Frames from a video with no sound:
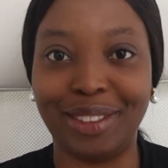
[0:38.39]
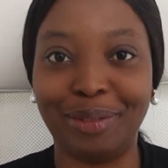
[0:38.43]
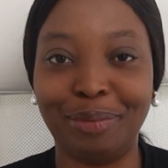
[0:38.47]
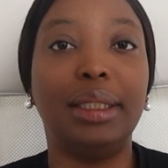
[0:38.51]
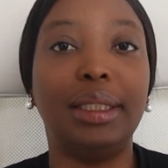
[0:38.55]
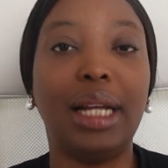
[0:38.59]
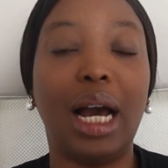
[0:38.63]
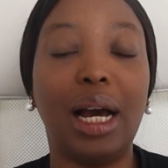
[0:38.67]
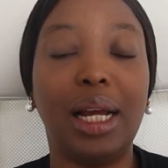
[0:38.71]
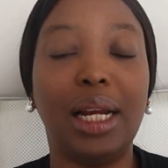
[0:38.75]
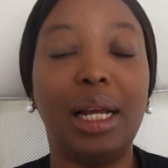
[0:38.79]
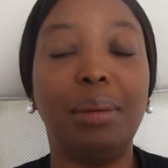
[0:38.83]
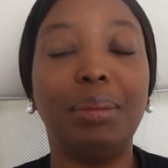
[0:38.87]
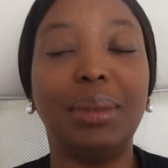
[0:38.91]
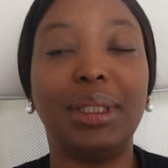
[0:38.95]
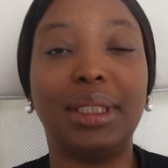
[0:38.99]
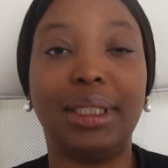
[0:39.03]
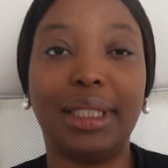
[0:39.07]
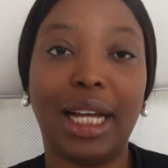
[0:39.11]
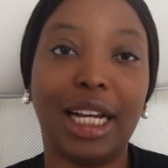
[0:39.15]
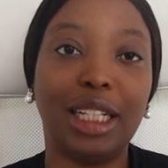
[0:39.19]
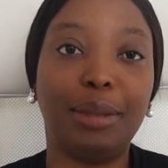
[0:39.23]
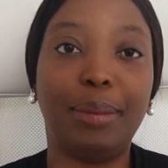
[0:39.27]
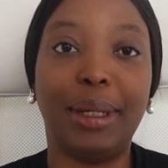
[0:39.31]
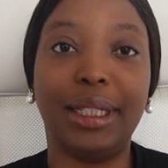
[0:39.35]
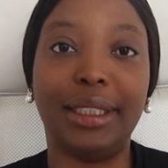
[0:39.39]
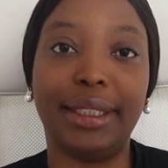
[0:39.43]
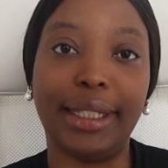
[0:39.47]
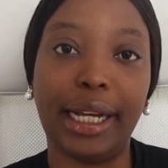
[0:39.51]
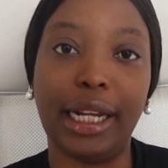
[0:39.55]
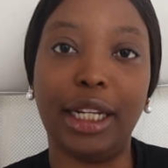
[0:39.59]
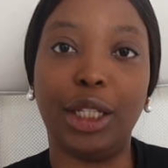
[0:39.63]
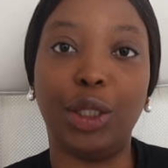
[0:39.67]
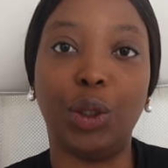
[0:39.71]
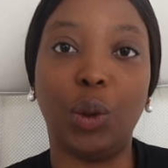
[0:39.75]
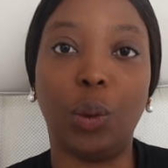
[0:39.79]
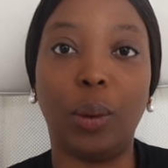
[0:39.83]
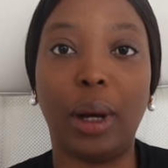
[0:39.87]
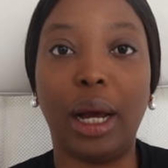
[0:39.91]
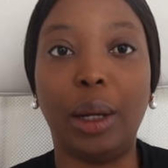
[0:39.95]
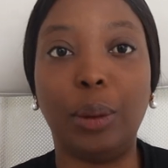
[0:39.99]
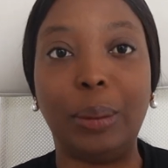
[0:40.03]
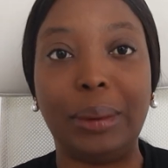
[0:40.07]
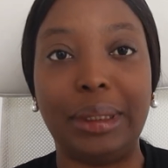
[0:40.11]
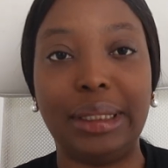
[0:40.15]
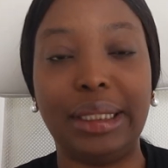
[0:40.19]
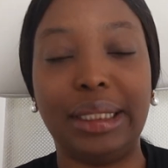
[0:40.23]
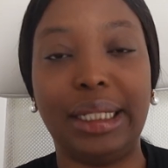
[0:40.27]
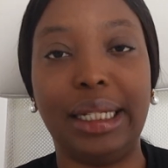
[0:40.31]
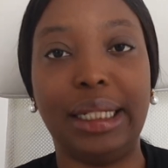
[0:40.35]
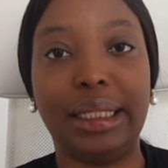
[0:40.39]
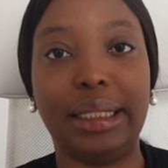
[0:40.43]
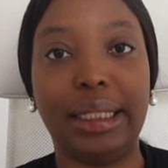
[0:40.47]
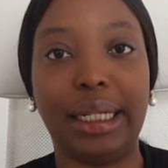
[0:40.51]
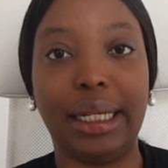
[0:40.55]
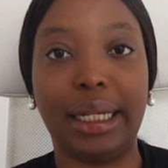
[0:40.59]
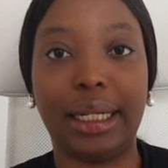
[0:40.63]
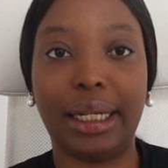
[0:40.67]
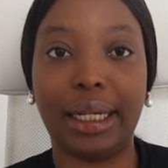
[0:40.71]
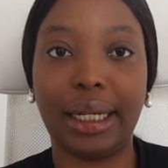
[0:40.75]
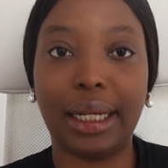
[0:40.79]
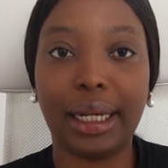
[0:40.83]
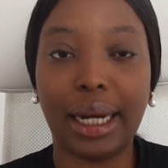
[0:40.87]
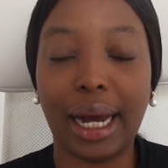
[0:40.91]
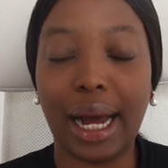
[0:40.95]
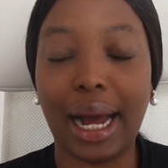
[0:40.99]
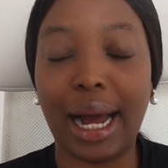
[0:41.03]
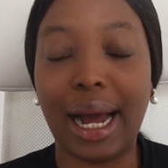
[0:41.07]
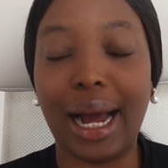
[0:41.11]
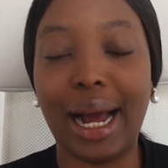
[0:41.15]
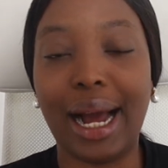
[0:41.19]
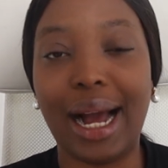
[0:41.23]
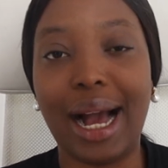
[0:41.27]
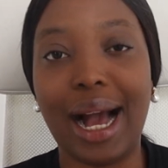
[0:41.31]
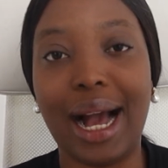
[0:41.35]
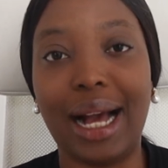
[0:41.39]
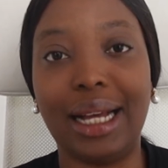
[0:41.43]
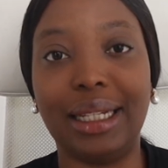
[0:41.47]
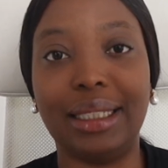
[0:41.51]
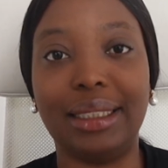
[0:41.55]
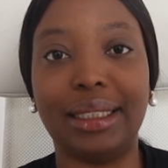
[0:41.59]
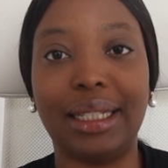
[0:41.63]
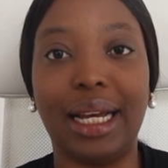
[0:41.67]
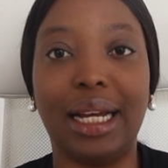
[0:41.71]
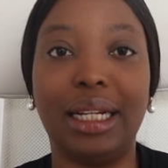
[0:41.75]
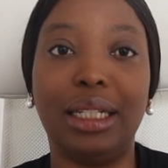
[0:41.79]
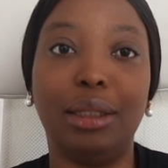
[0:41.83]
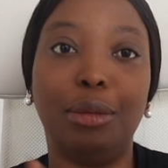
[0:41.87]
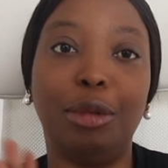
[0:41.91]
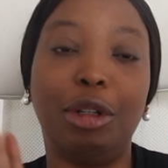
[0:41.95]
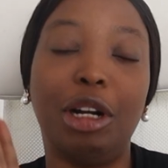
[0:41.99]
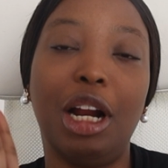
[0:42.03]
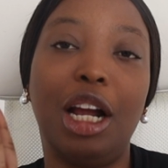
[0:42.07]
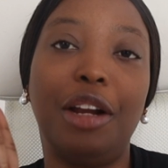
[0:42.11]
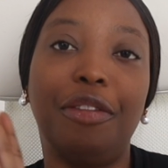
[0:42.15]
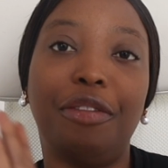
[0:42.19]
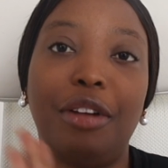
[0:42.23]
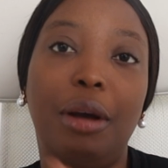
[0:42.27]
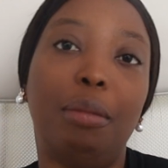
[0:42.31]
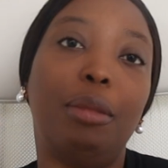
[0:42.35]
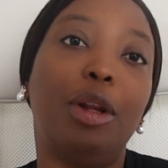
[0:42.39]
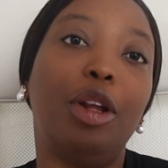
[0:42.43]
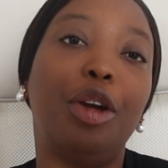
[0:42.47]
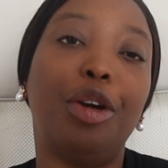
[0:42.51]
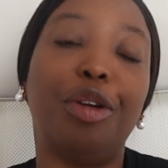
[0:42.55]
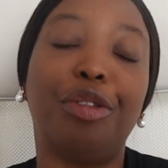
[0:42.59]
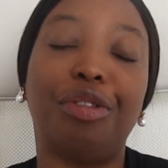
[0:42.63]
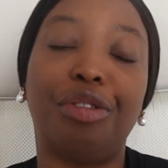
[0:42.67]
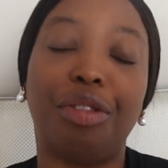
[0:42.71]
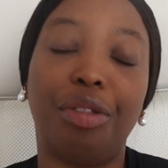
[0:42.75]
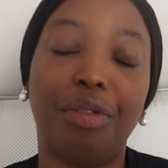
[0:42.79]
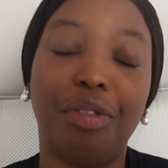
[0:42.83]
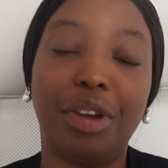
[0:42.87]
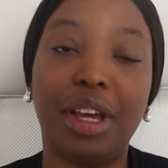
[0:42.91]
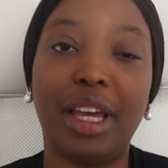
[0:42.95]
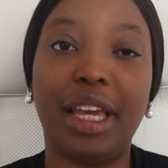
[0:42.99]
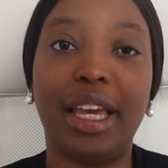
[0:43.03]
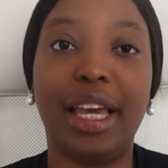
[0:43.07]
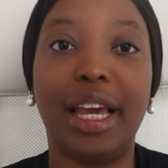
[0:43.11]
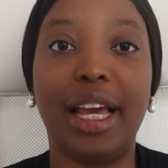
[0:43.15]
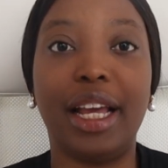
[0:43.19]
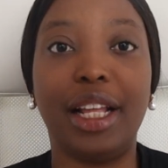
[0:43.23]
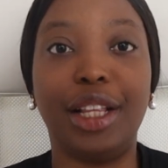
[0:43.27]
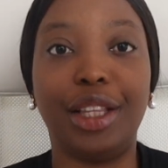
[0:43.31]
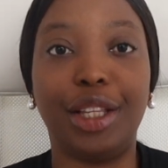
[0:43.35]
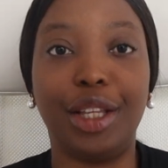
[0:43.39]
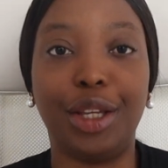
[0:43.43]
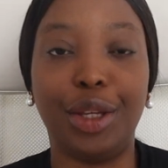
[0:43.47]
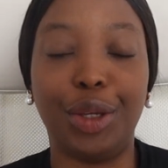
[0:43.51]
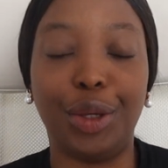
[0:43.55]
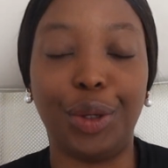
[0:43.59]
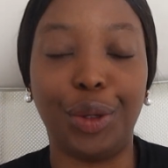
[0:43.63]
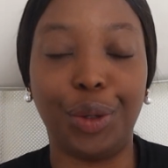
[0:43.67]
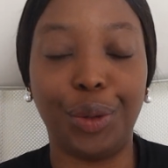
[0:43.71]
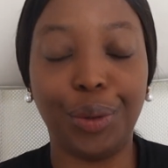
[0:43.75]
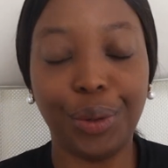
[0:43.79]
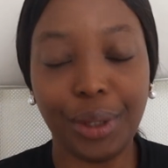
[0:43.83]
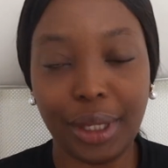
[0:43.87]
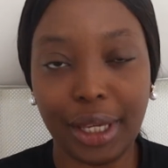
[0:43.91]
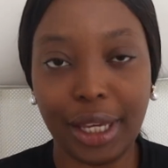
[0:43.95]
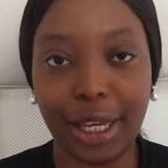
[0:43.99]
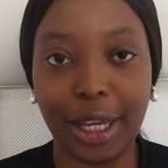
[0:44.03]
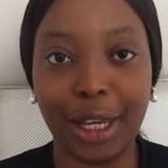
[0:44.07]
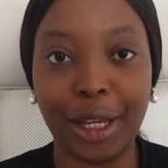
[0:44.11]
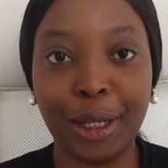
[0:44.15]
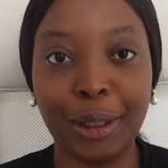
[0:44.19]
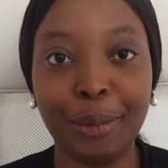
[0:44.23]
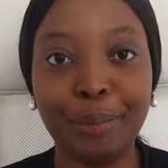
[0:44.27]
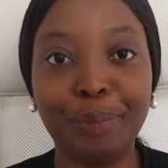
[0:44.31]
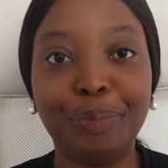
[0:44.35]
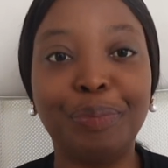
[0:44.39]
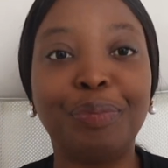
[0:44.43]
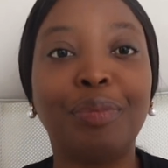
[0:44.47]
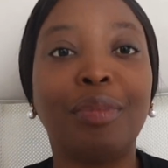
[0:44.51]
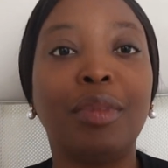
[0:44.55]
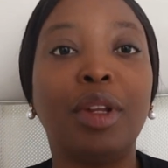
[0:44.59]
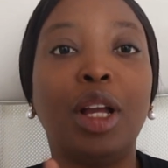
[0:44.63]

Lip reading: Now, let me start by telling you why we needed a car as an immigrant family of 3 here in the UK.